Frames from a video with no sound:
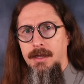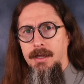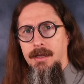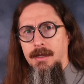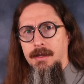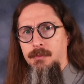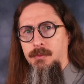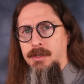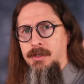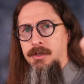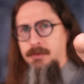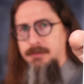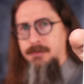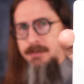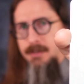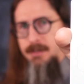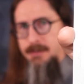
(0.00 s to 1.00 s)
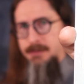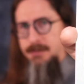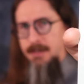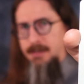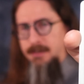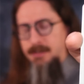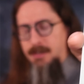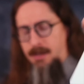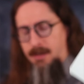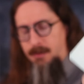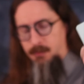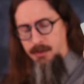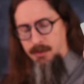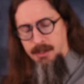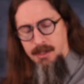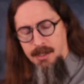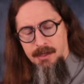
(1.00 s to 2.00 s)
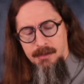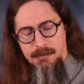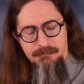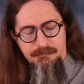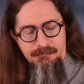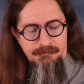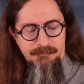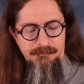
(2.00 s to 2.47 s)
And we use these anytime we get